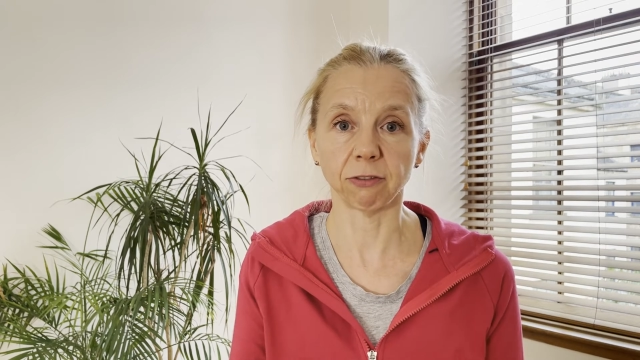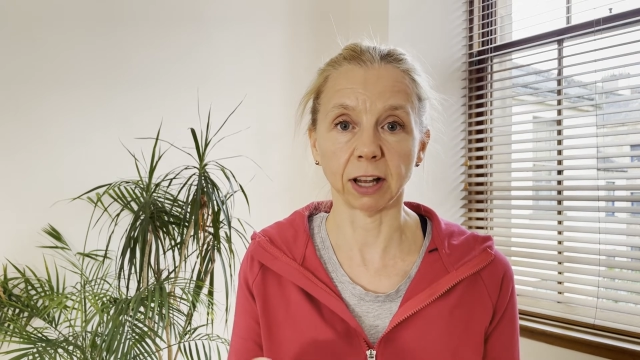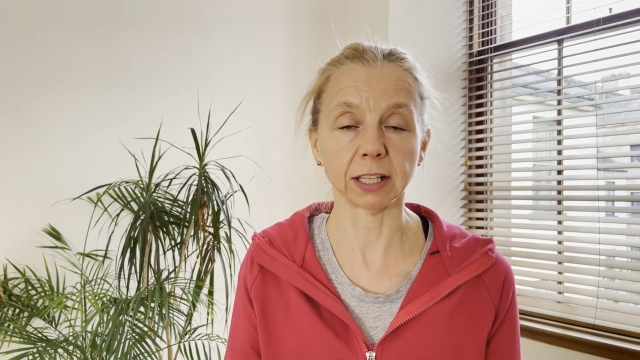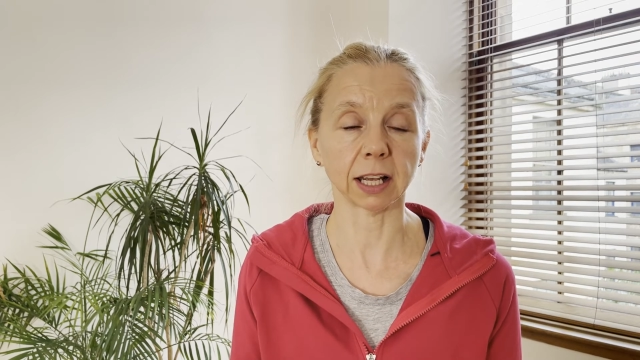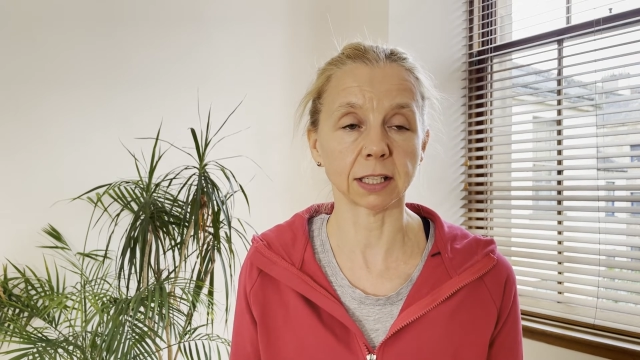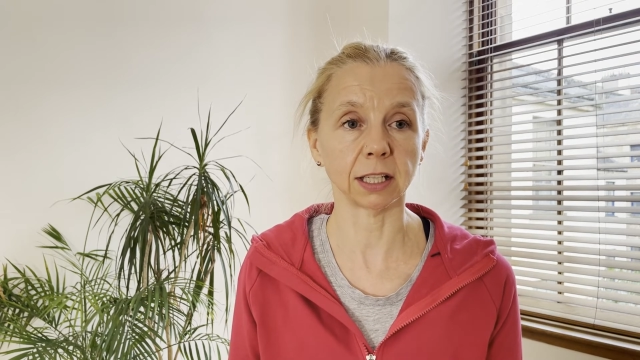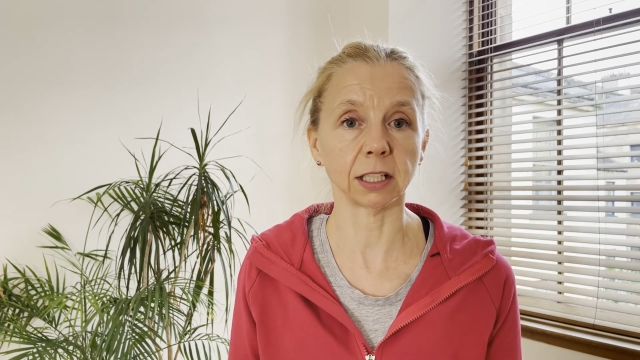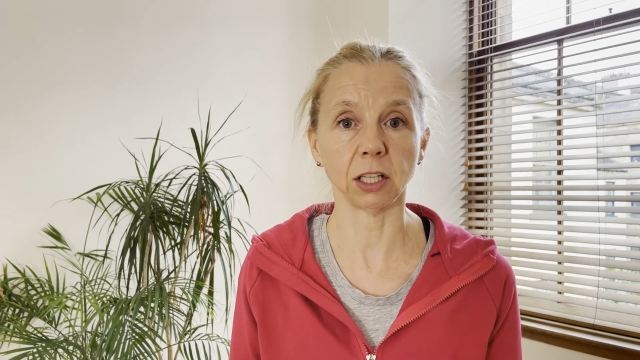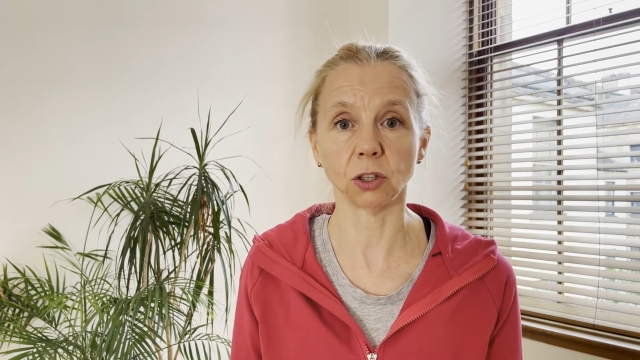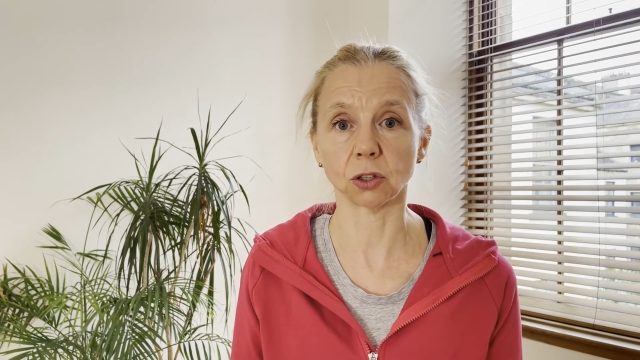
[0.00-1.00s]
fantastic
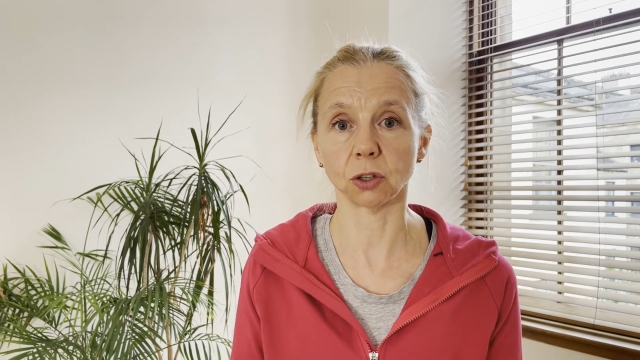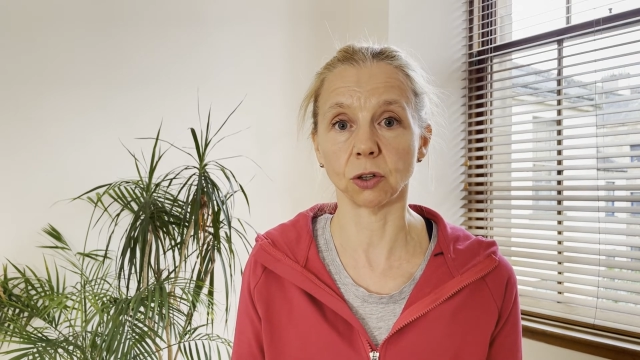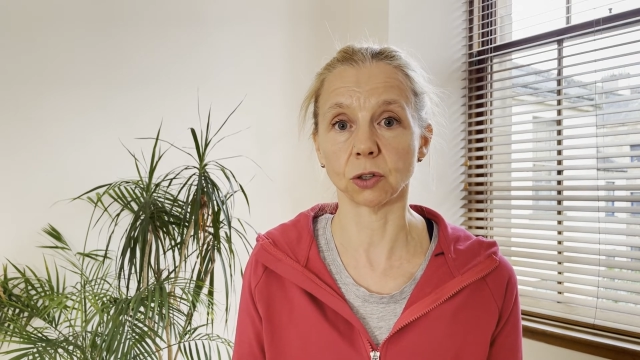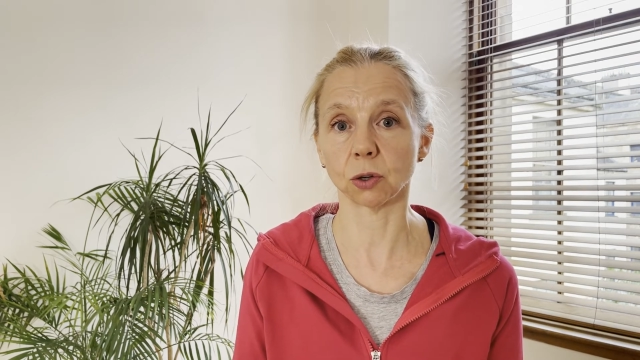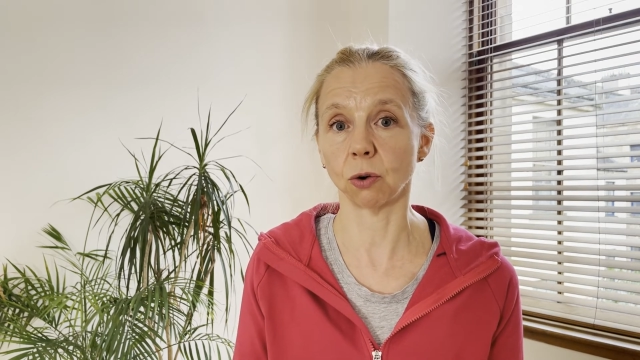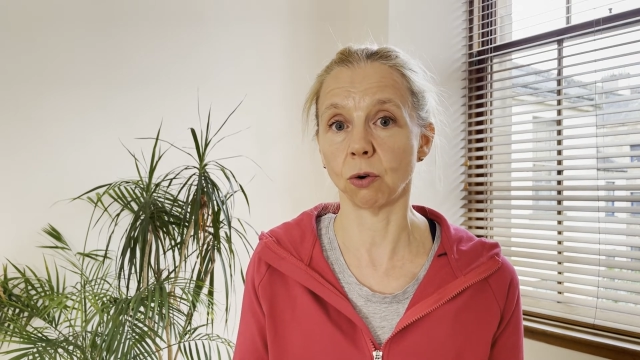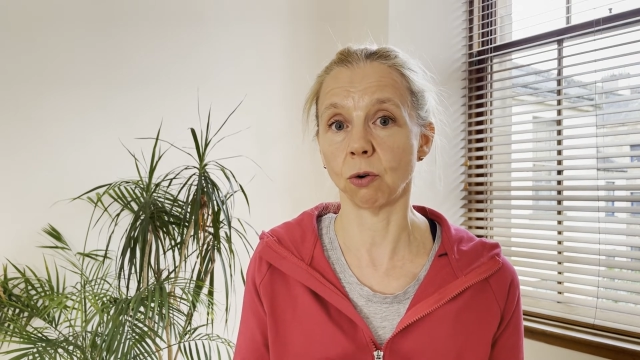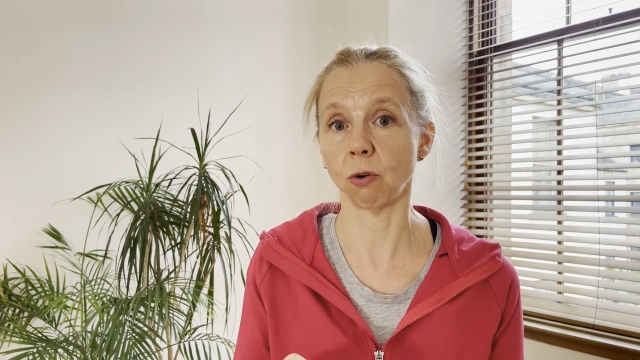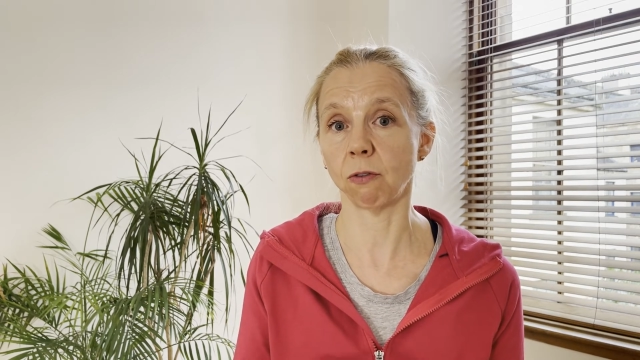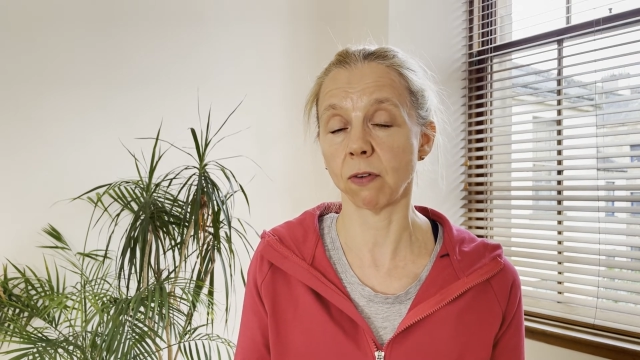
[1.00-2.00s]
teachers
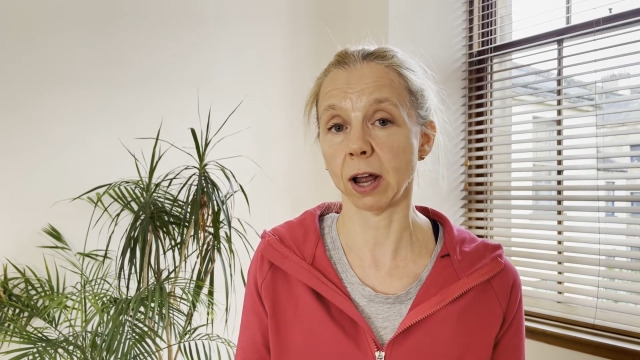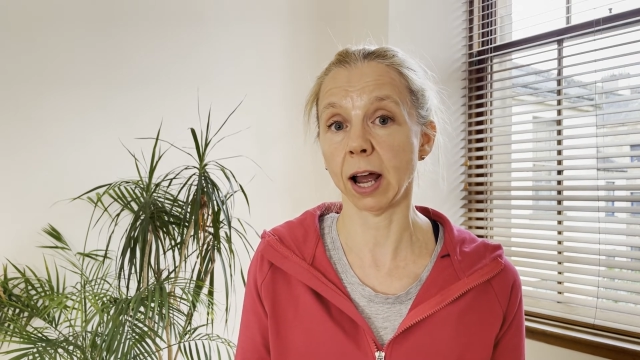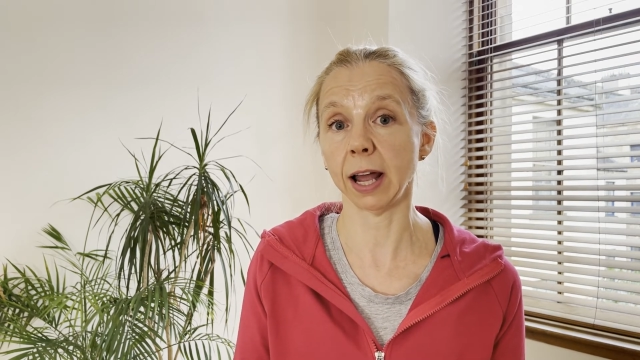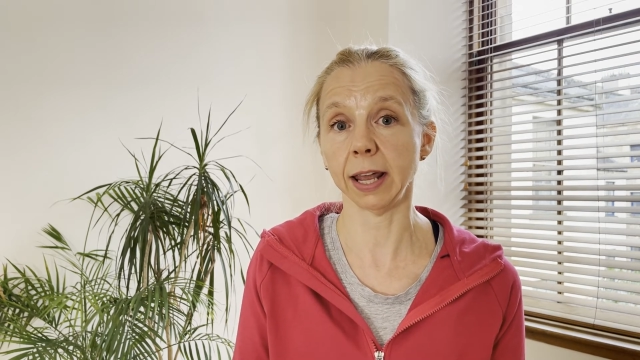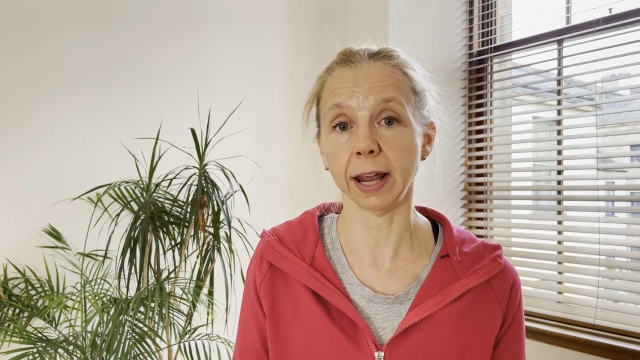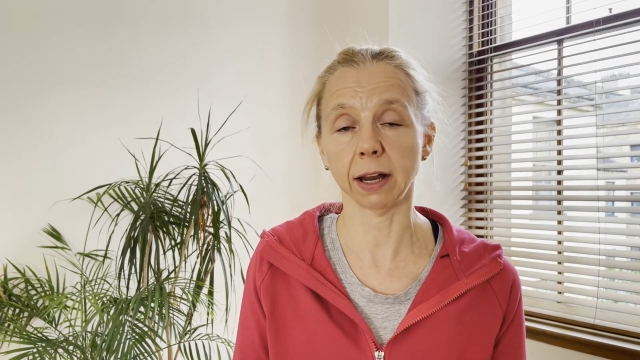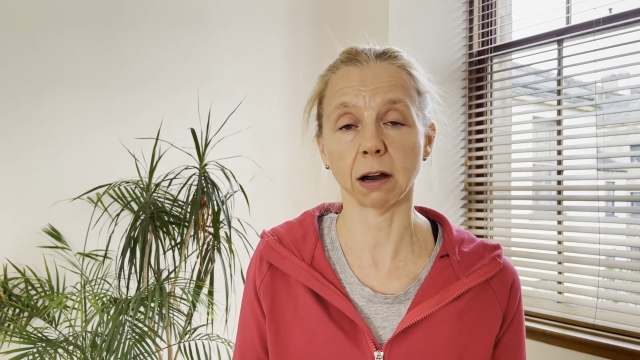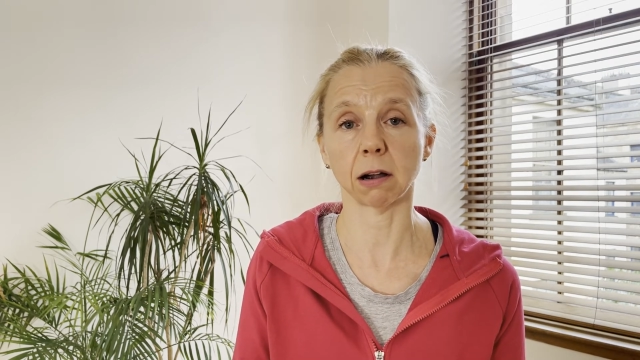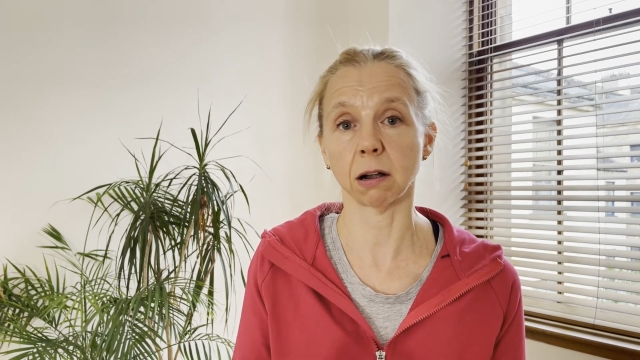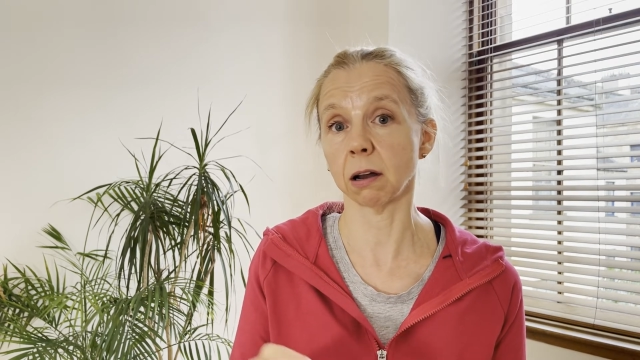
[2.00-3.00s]
of
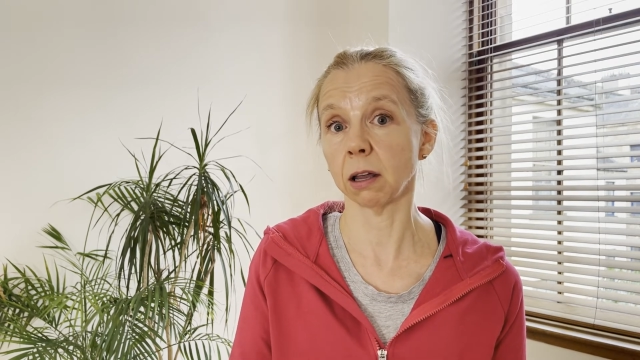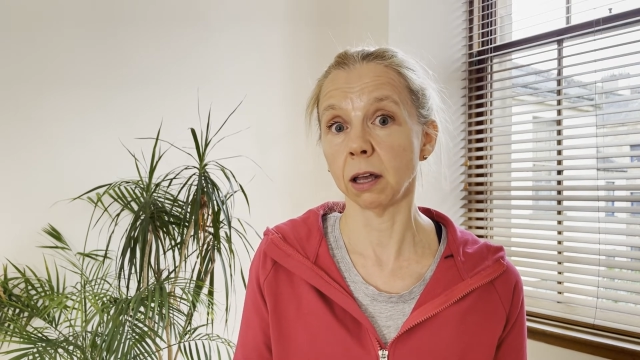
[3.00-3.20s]
Iyengar,